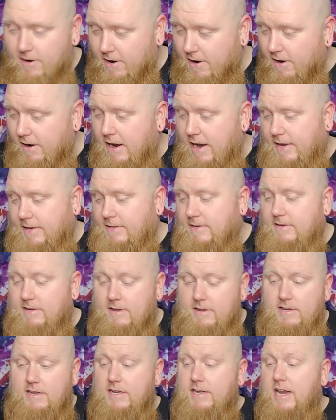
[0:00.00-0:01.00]
All right,
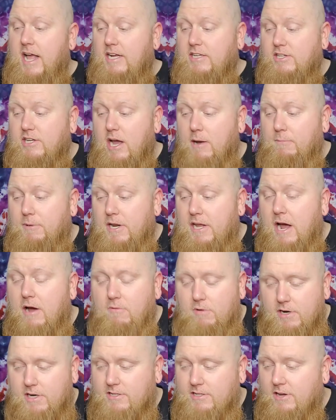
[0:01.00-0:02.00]
next company I
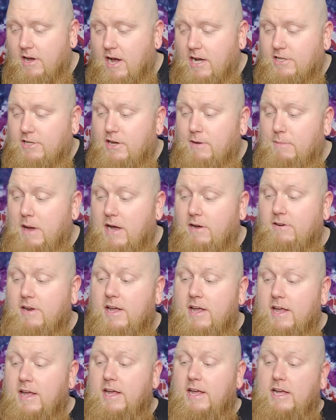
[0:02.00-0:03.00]
want to talk to you about
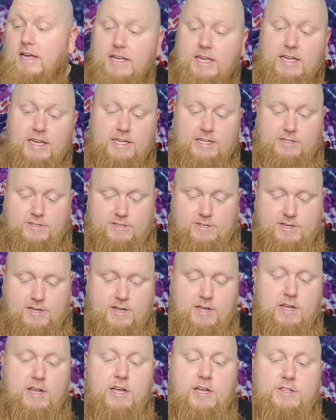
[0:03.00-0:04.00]
is
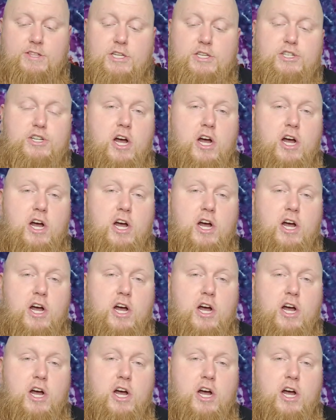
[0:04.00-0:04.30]
the